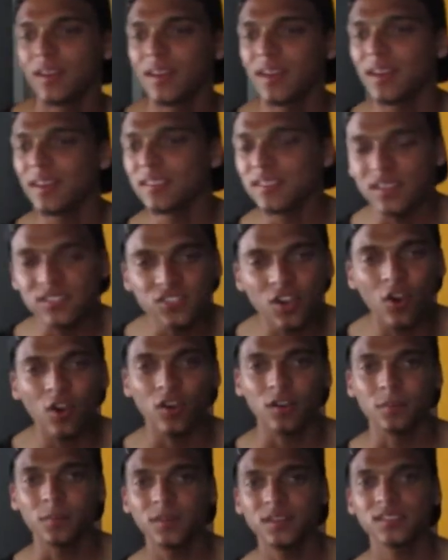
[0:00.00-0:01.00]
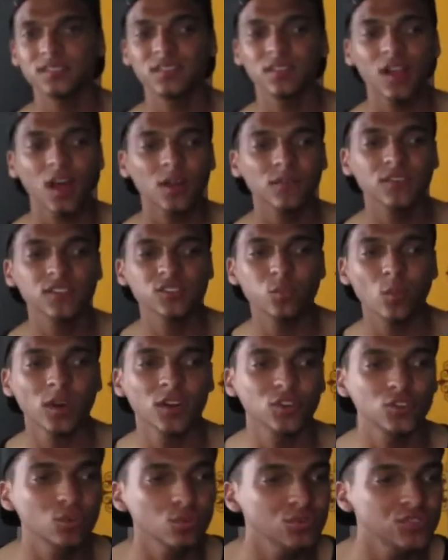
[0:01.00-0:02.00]
it's hard, because a lot of us want
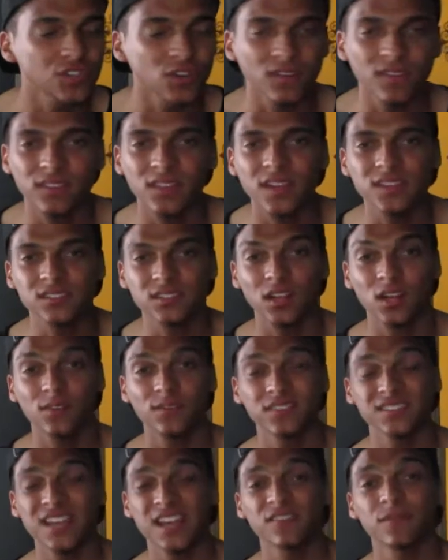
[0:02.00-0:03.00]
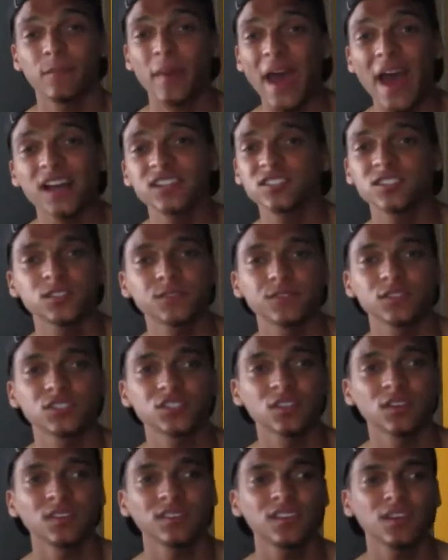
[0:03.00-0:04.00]
to do certain things. A lot of us have passions for
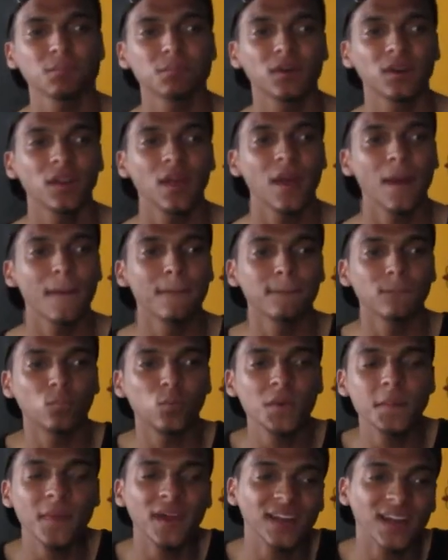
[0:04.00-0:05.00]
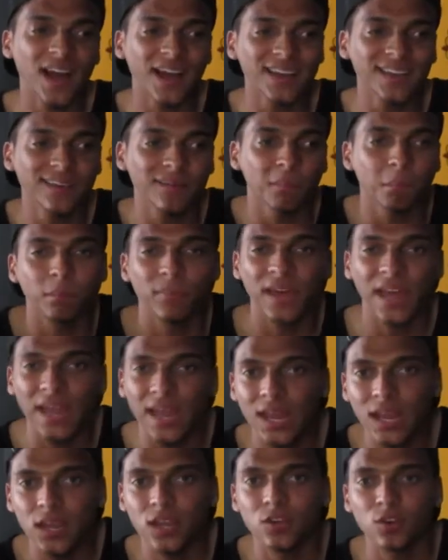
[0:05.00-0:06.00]
certain things, but we may not get
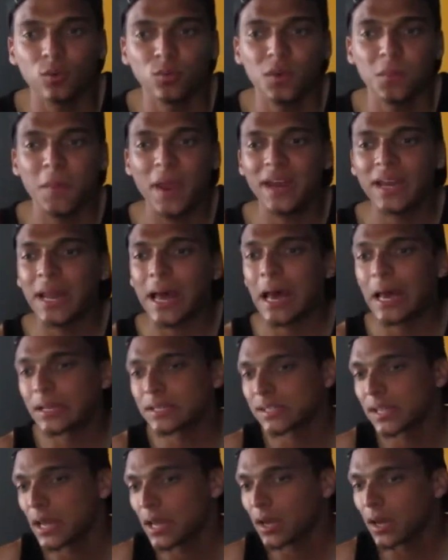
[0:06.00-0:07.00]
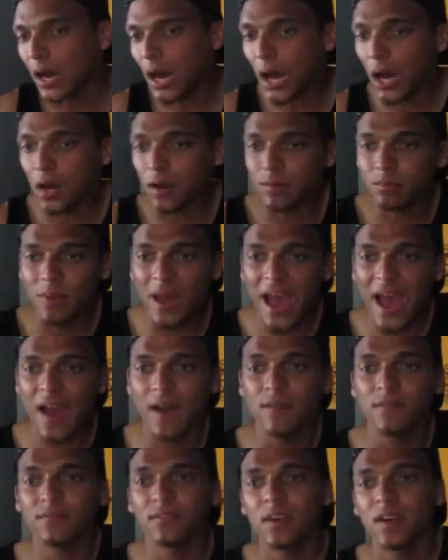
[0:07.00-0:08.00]
paid, or we may not
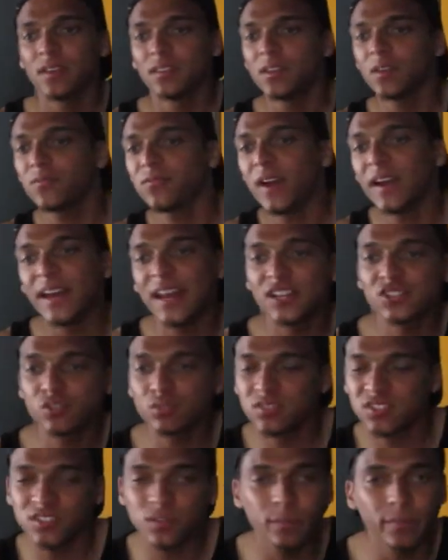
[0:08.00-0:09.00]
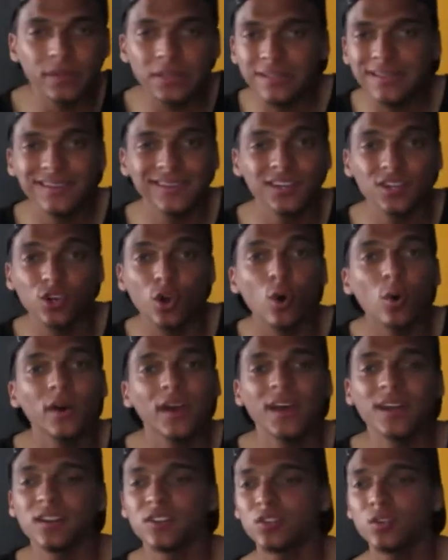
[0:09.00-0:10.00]
have the financial stability to go
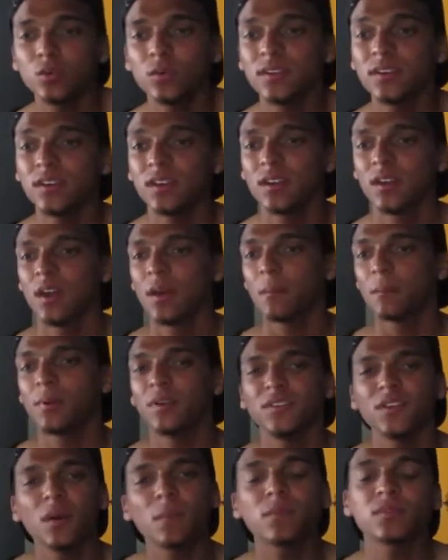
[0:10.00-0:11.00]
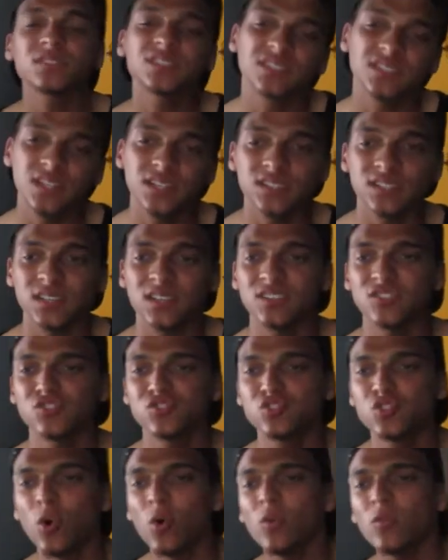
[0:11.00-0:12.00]
ahead and do it. But number 6 is,
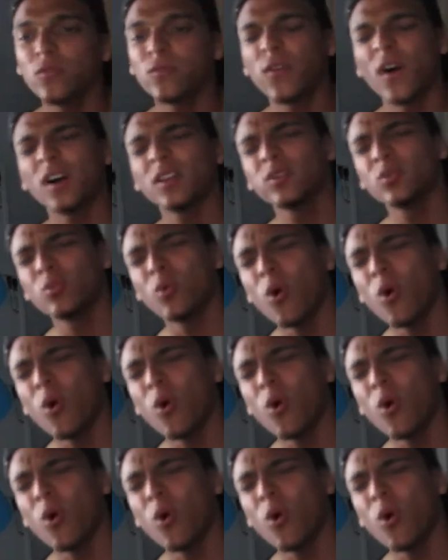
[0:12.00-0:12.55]
don't follow